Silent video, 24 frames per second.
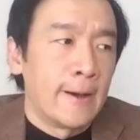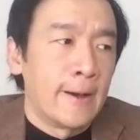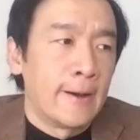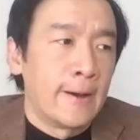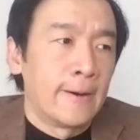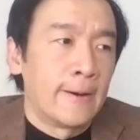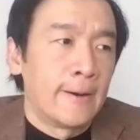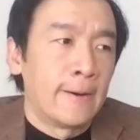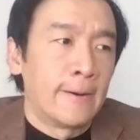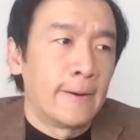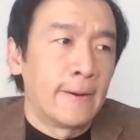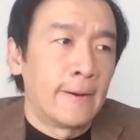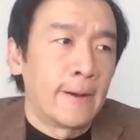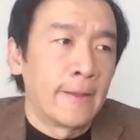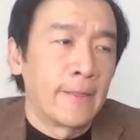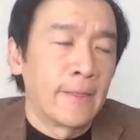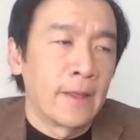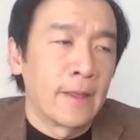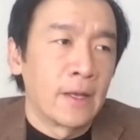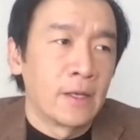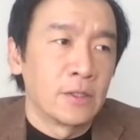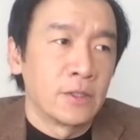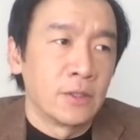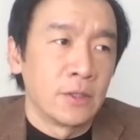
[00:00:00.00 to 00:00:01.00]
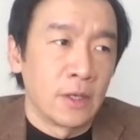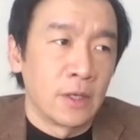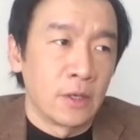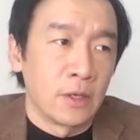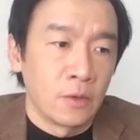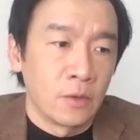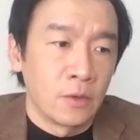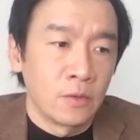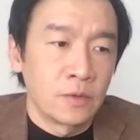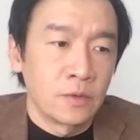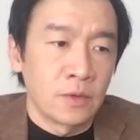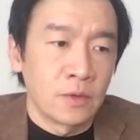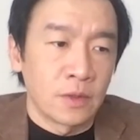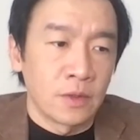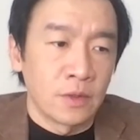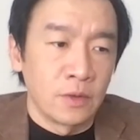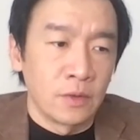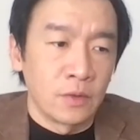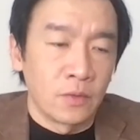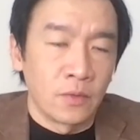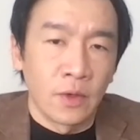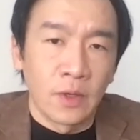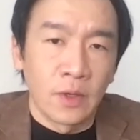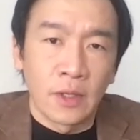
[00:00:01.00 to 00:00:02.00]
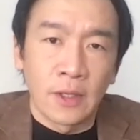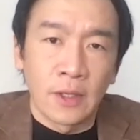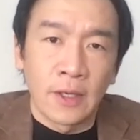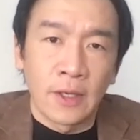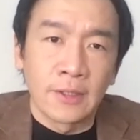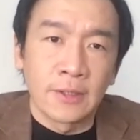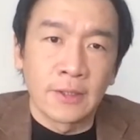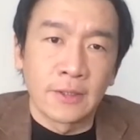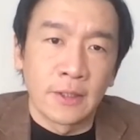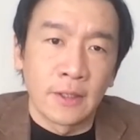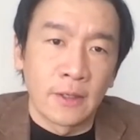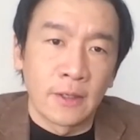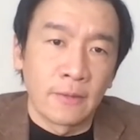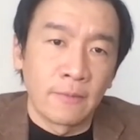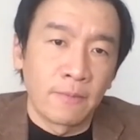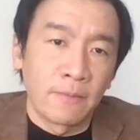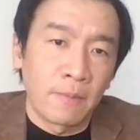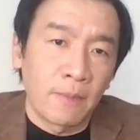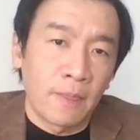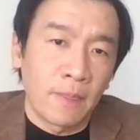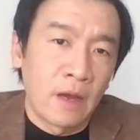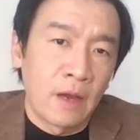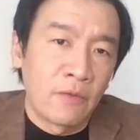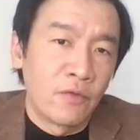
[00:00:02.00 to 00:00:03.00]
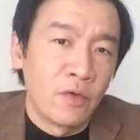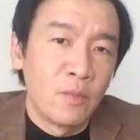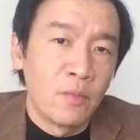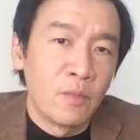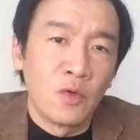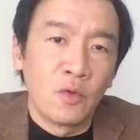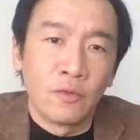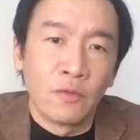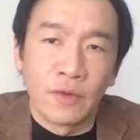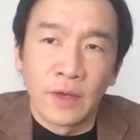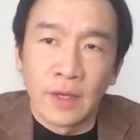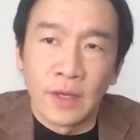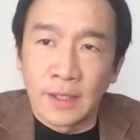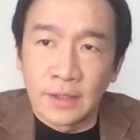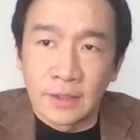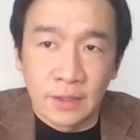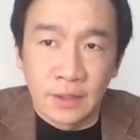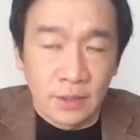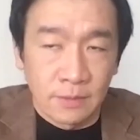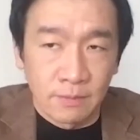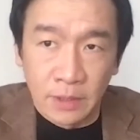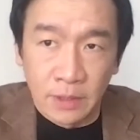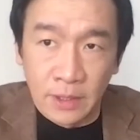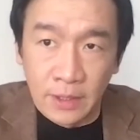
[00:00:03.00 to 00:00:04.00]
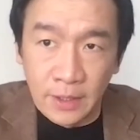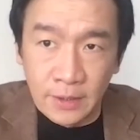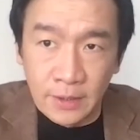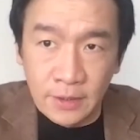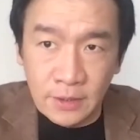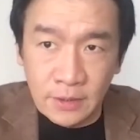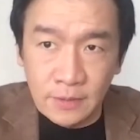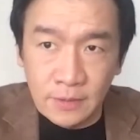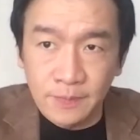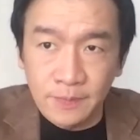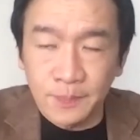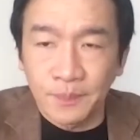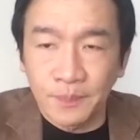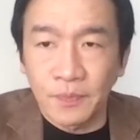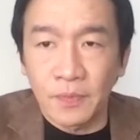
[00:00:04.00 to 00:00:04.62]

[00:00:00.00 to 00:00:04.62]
Uh, I think as you get older, you realize that every movie has its place.